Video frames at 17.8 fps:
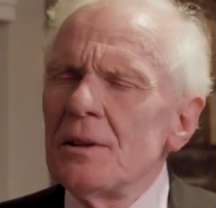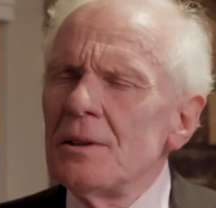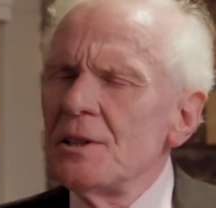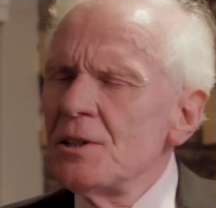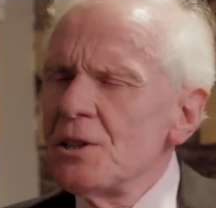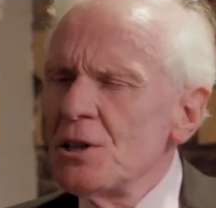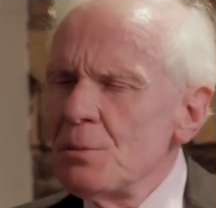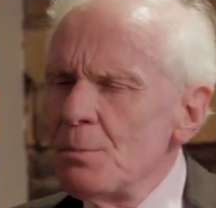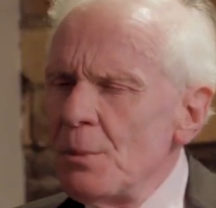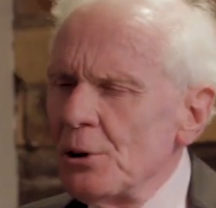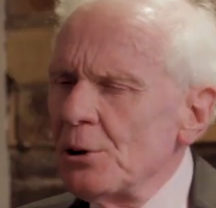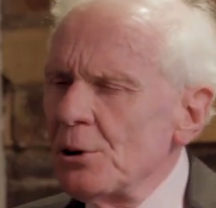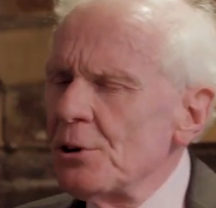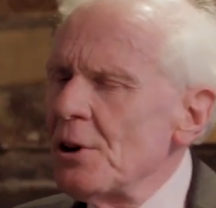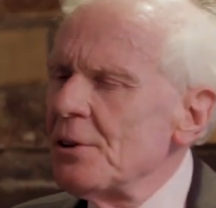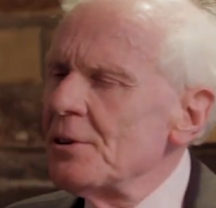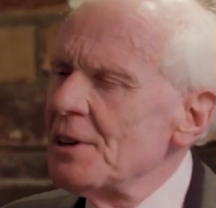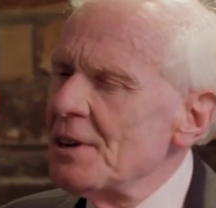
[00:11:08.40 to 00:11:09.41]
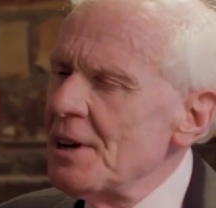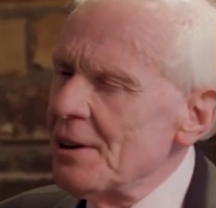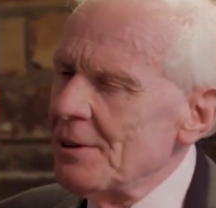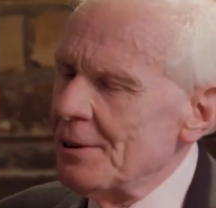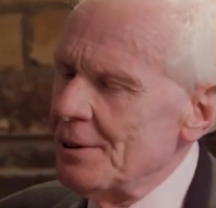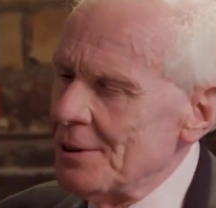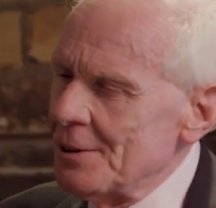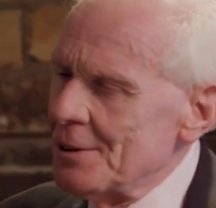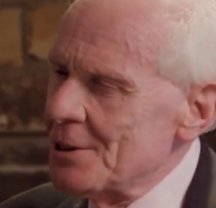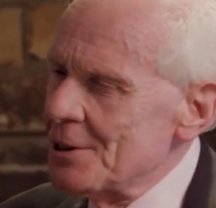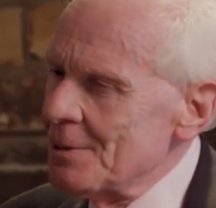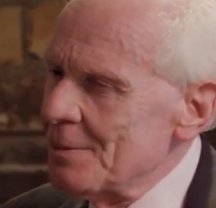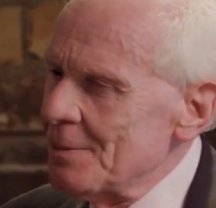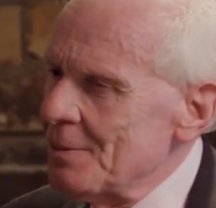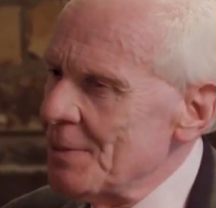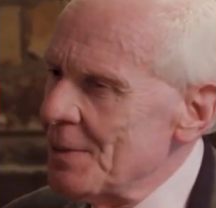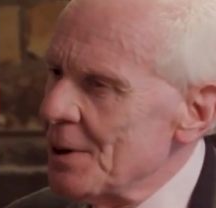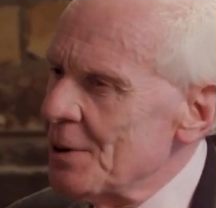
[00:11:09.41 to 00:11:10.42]
This is modelled on the Netherlands.
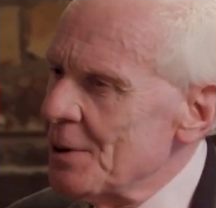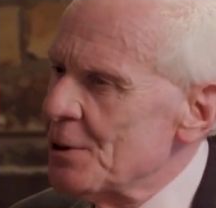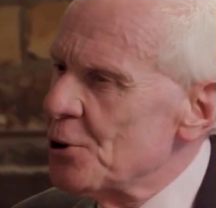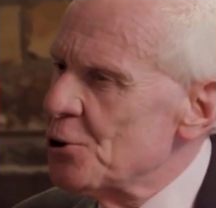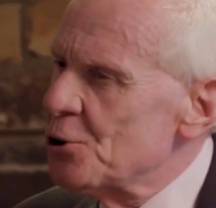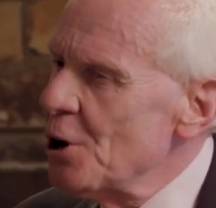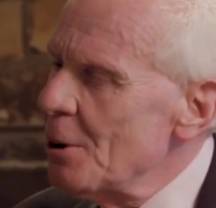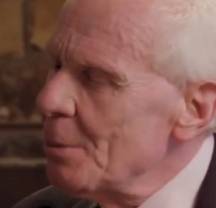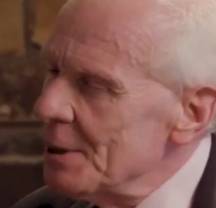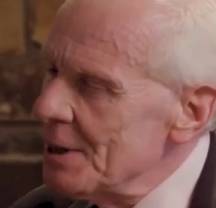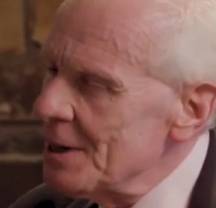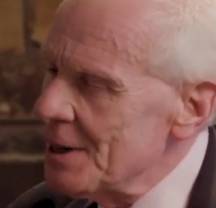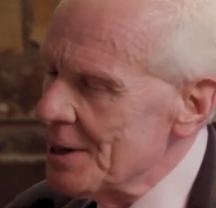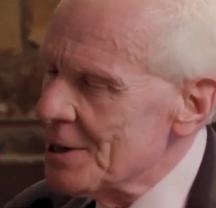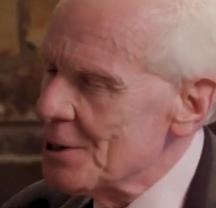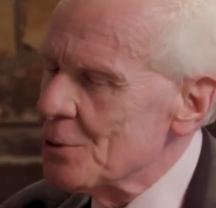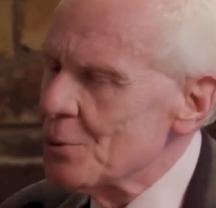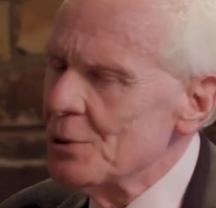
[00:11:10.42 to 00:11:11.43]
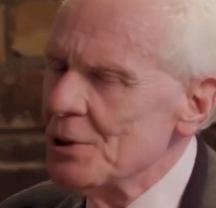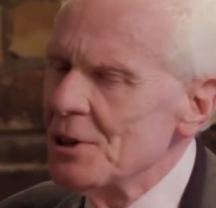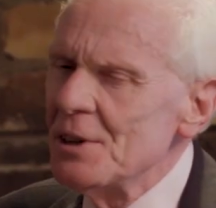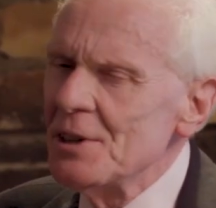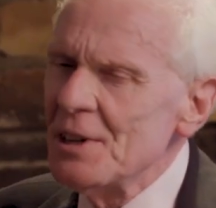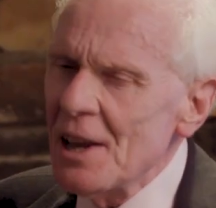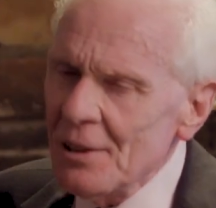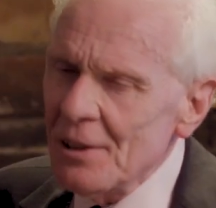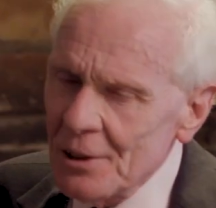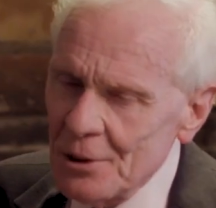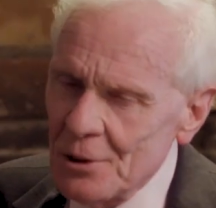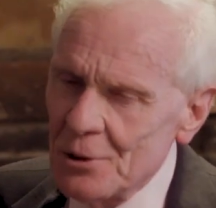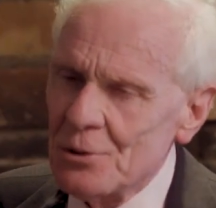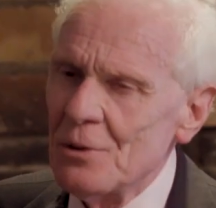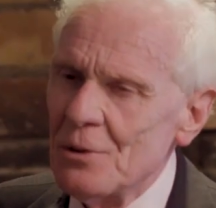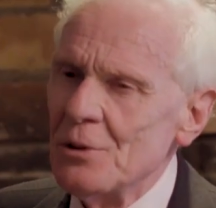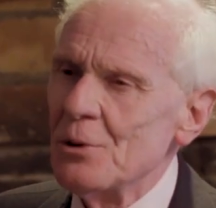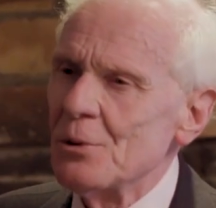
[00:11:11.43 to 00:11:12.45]
The trouble is, with the
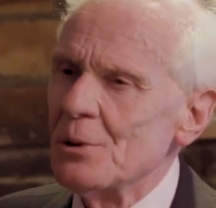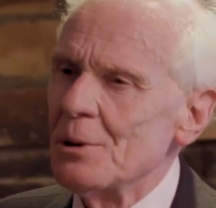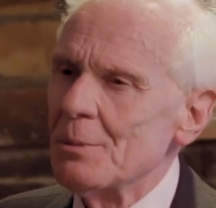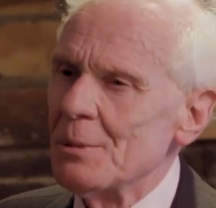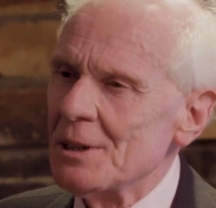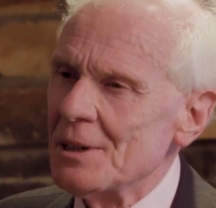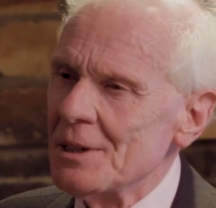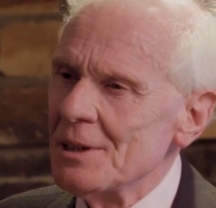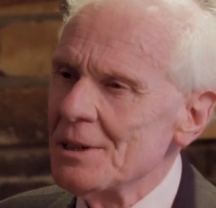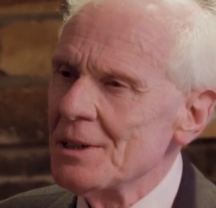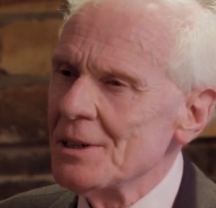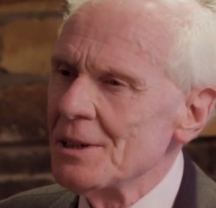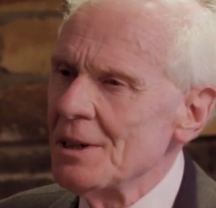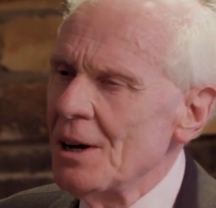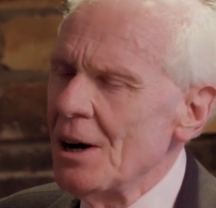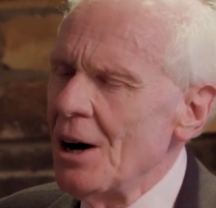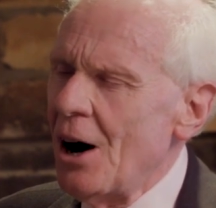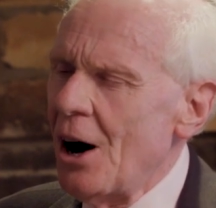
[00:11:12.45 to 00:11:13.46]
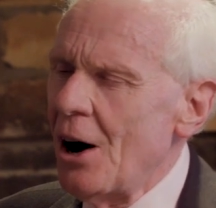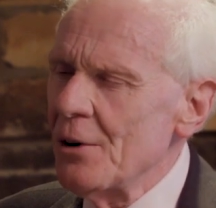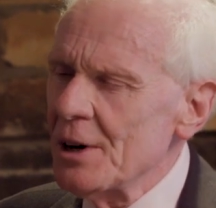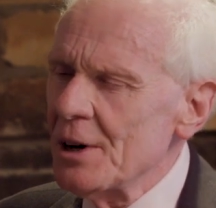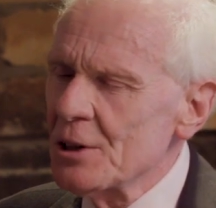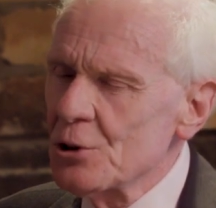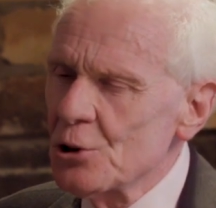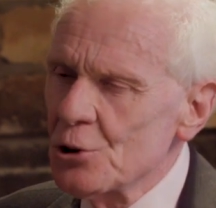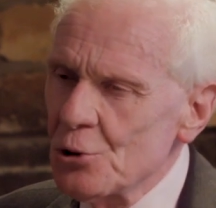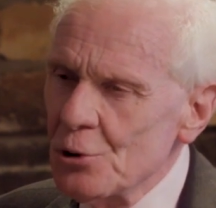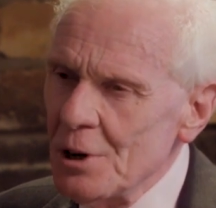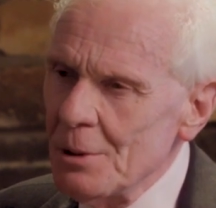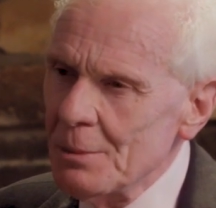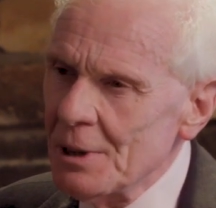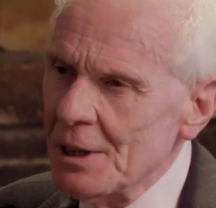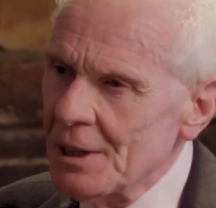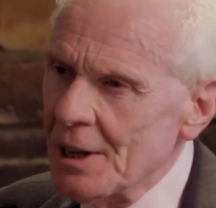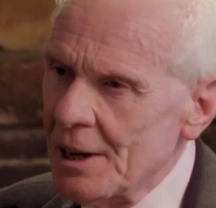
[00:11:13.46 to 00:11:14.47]
Netherlands review committees are
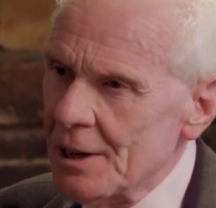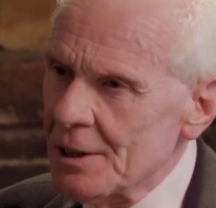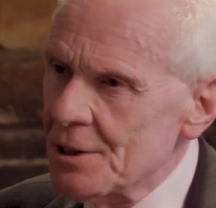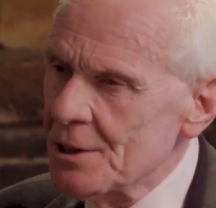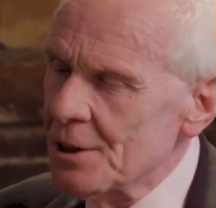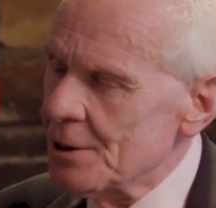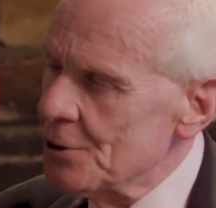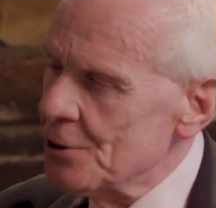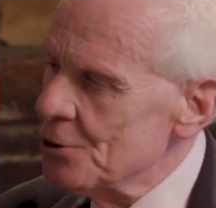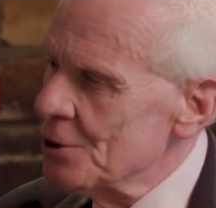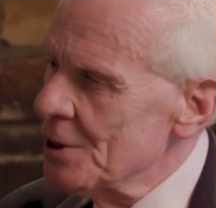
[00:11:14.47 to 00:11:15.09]
extremely light touch.